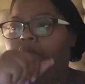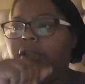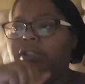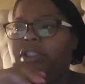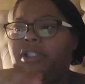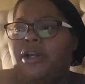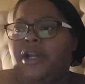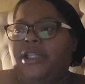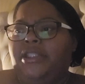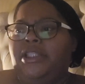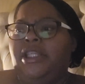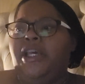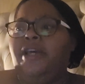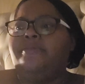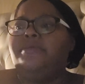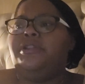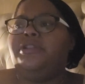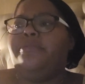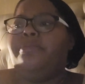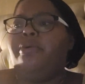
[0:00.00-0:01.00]
to
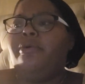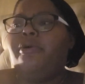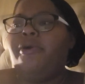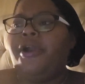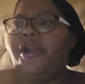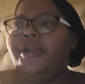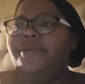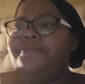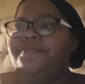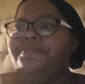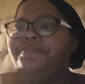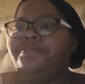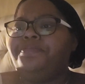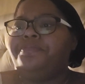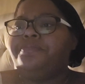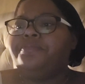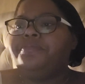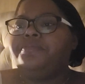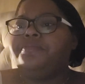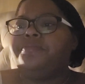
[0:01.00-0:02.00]
help support
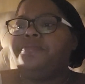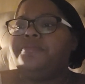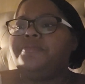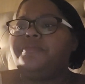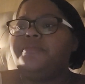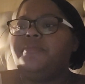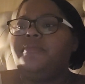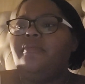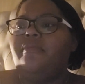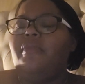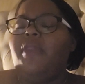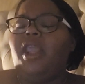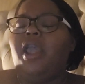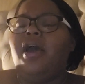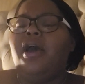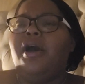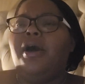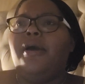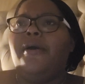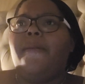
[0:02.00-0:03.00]

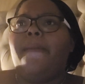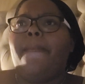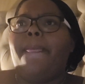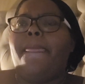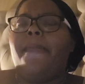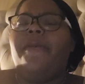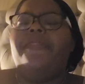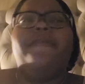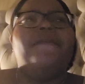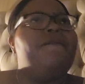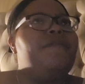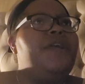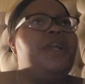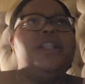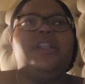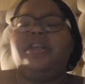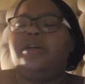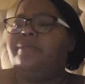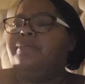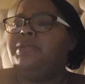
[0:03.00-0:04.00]
the
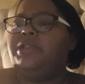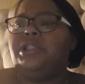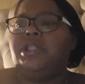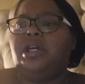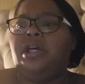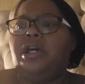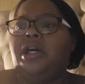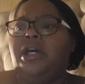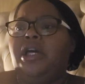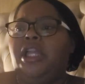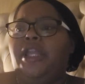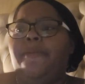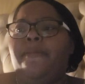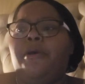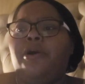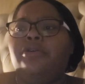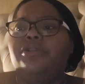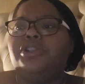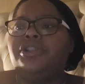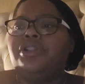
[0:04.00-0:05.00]
victims
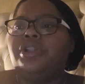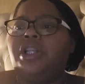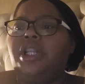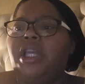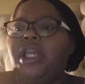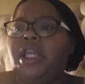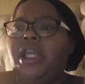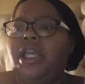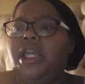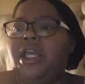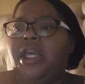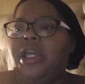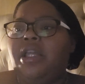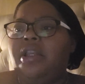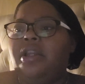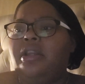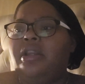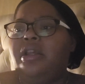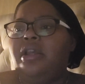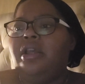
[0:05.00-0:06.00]
emotionally,
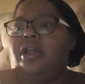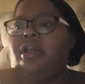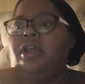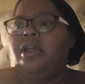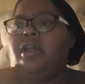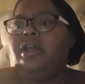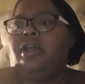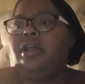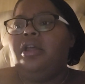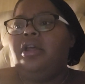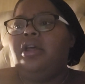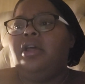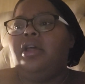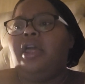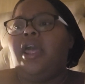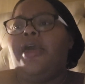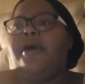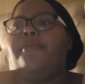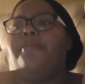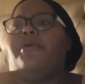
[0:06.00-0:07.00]
and
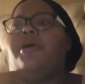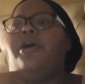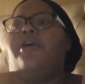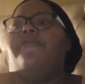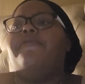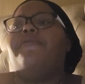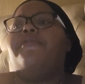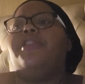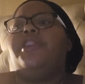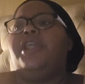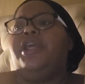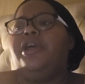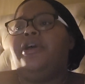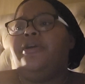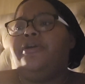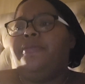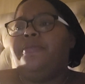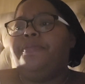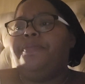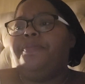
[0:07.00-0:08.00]
help comfort
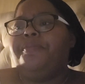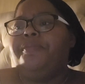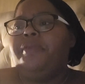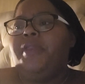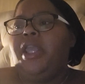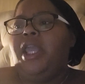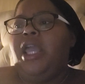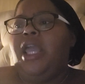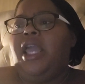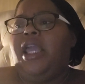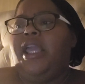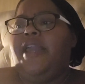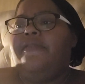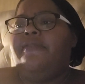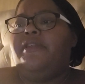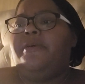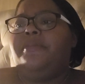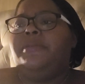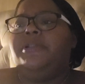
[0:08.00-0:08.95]
them and give them